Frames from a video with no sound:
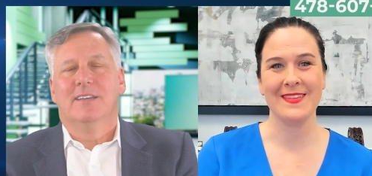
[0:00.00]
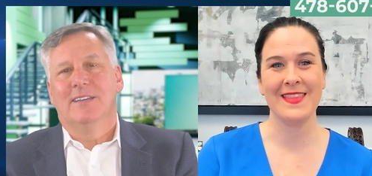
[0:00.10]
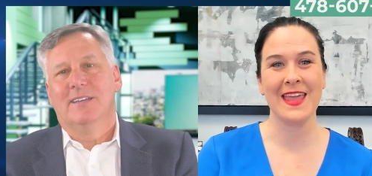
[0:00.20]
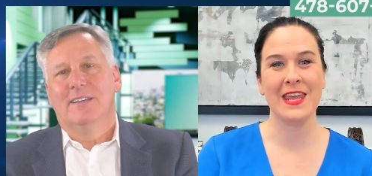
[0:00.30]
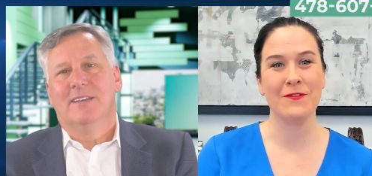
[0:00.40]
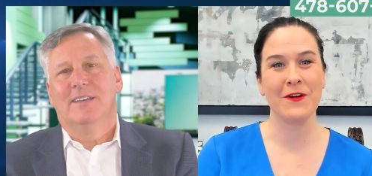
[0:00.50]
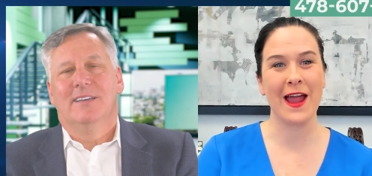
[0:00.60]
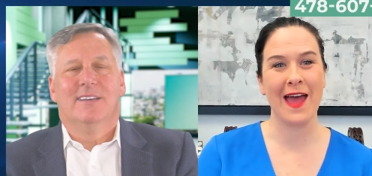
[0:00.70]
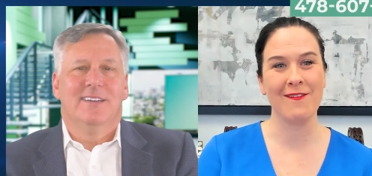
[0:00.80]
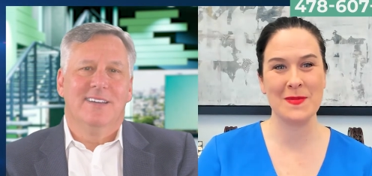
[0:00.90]
Speaker 1: Thank you for
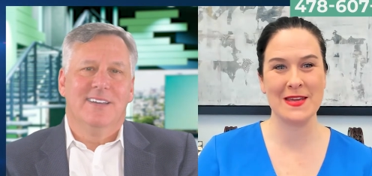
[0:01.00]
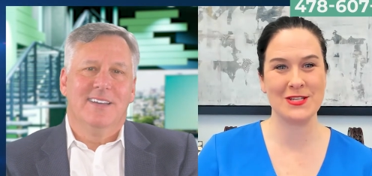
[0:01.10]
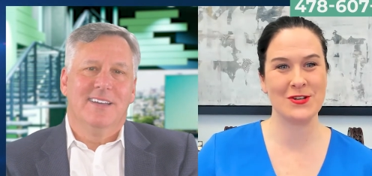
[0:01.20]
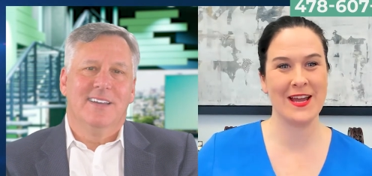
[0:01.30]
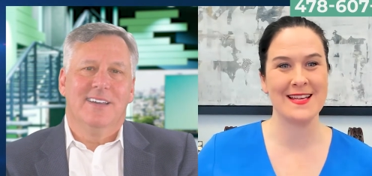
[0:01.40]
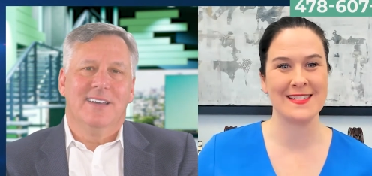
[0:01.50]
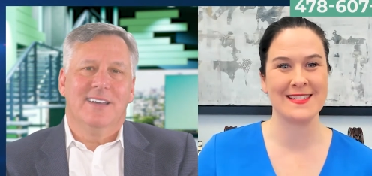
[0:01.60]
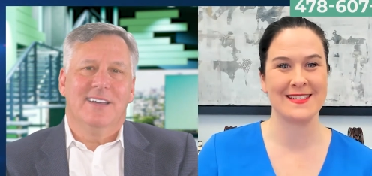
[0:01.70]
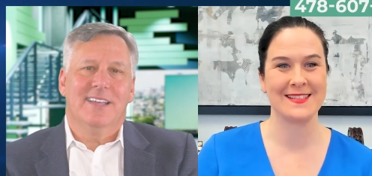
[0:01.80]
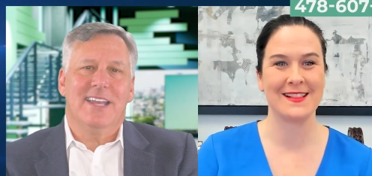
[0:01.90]
having me as your
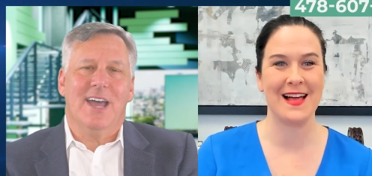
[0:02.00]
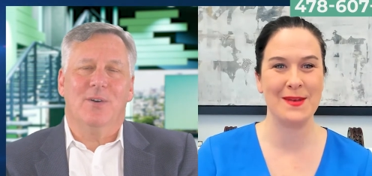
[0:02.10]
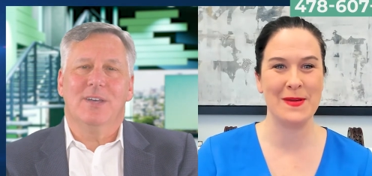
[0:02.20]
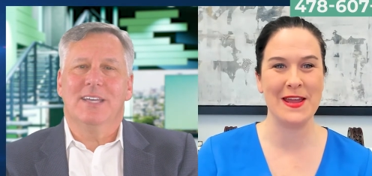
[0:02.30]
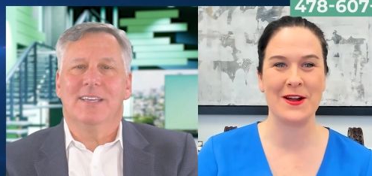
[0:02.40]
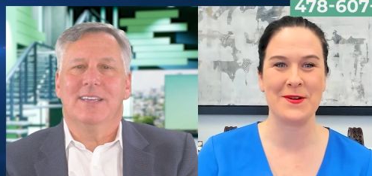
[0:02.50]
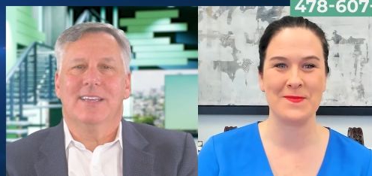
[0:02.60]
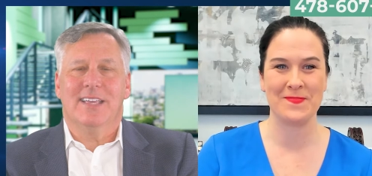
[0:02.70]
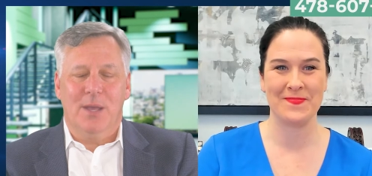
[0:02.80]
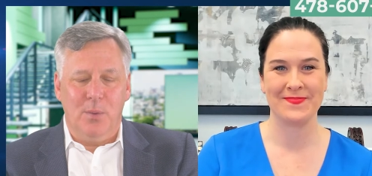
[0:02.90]
guest.
Speaker 2: Glad to be here.
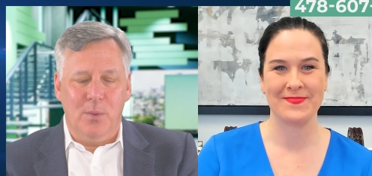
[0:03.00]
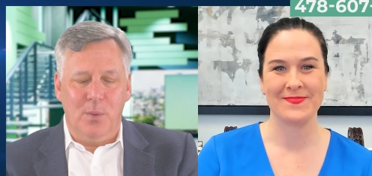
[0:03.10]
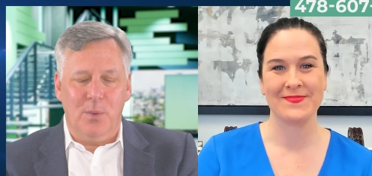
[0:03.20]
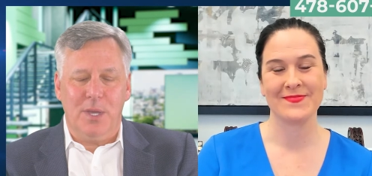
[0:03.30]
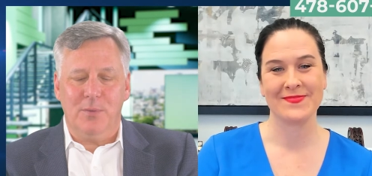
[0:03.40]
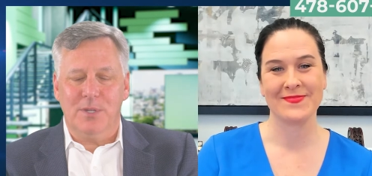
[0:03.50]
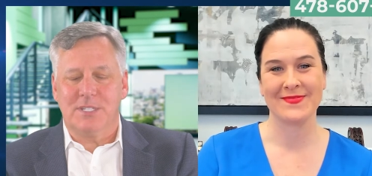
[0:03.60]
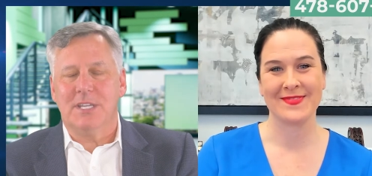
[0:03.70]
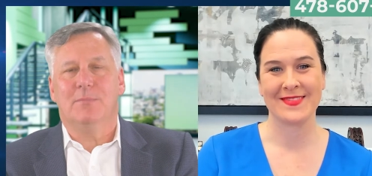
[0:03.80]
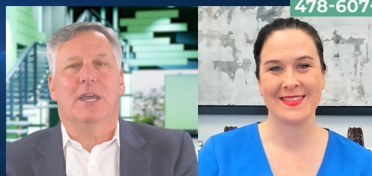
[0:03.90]
It would
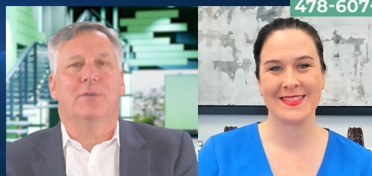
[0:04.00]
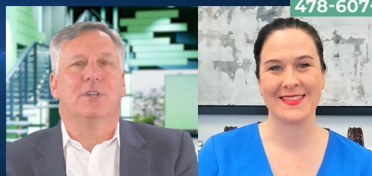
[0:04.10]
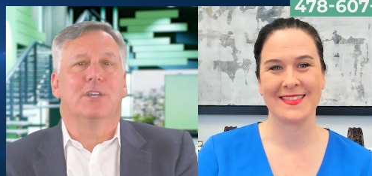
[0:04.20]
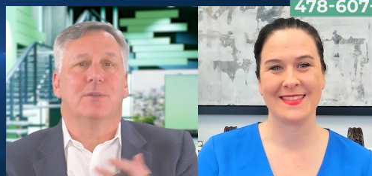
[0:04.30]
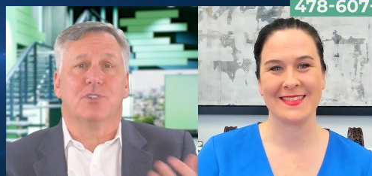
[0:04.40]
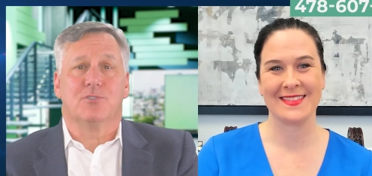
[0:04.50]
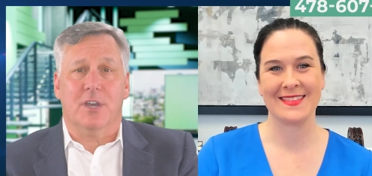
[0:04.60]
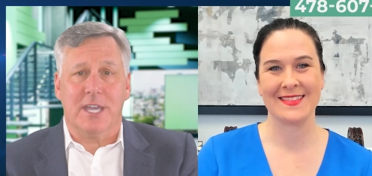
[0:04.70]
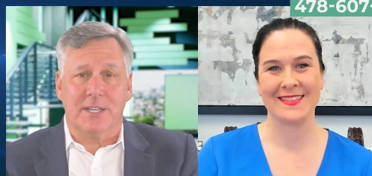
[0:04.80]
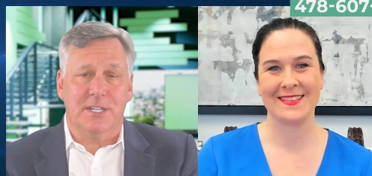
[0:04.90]
seem like when it comes to
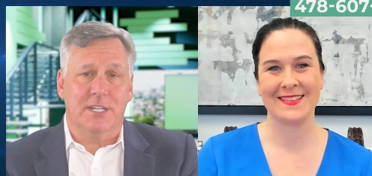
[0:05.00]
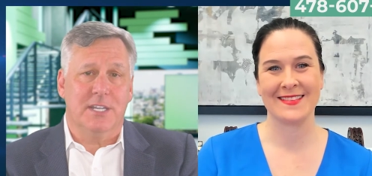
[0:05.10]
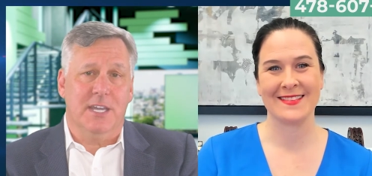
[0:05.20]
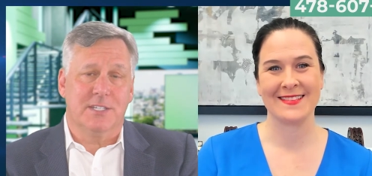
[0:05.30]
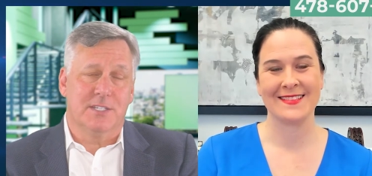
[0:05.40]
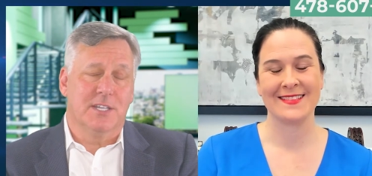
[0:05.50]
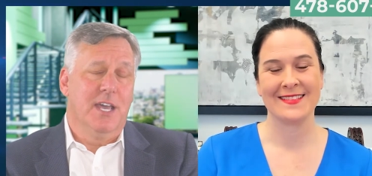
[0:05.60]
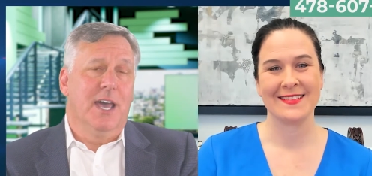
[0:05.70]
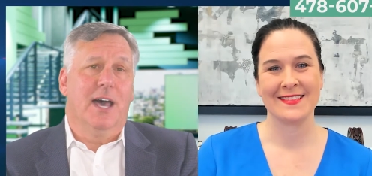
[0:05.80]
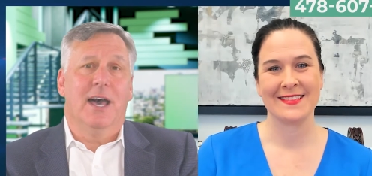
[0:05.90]
truck accident cases,
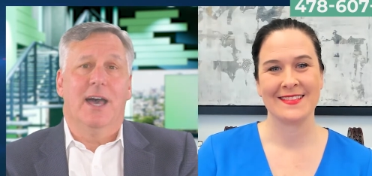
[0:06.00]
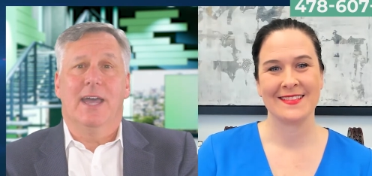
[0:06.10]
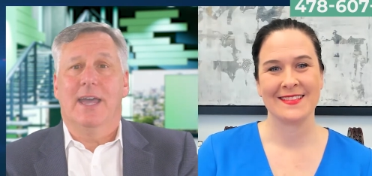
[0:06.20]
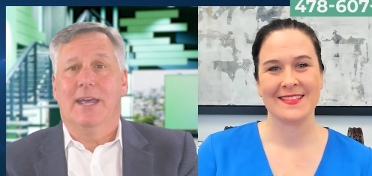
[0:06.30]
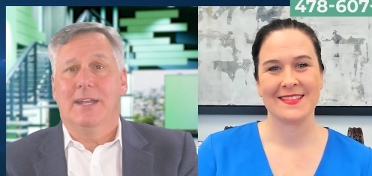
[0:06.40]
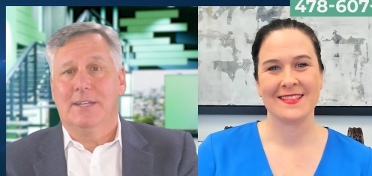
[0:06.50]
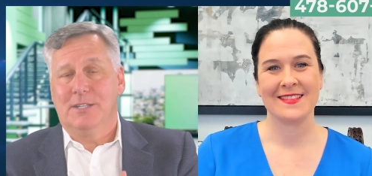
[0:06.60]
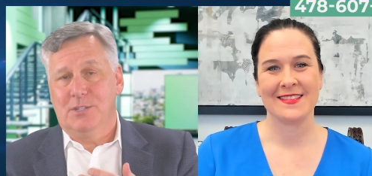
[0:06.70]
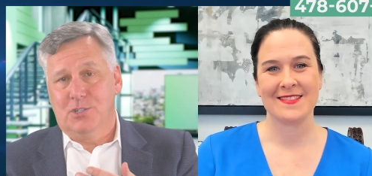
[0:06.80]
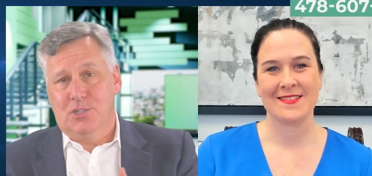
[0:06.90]
uh, and uh,
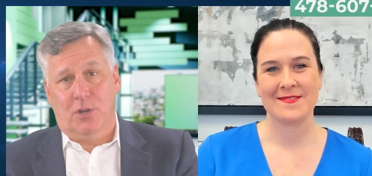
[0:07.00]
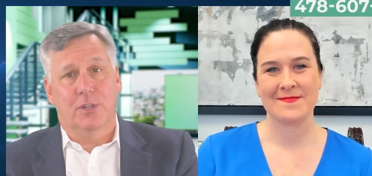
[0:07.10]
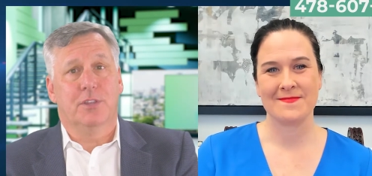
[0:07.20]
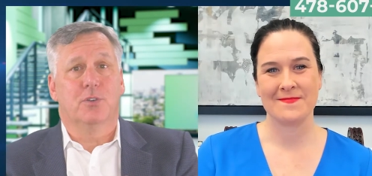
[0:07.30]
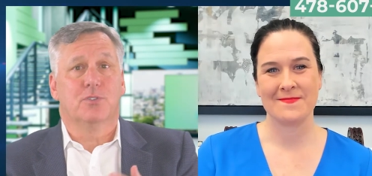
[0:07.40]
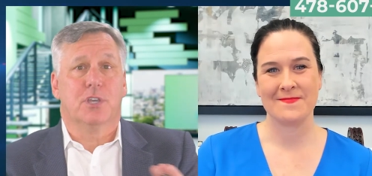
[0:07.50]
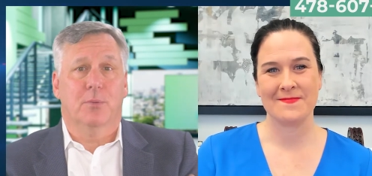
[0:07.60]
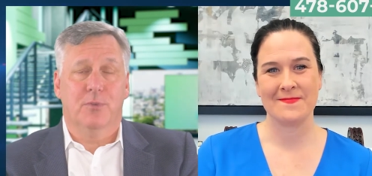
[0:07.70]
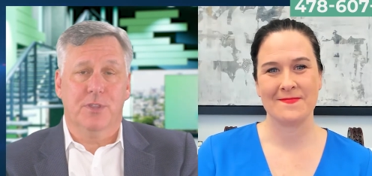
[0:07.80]
generally those come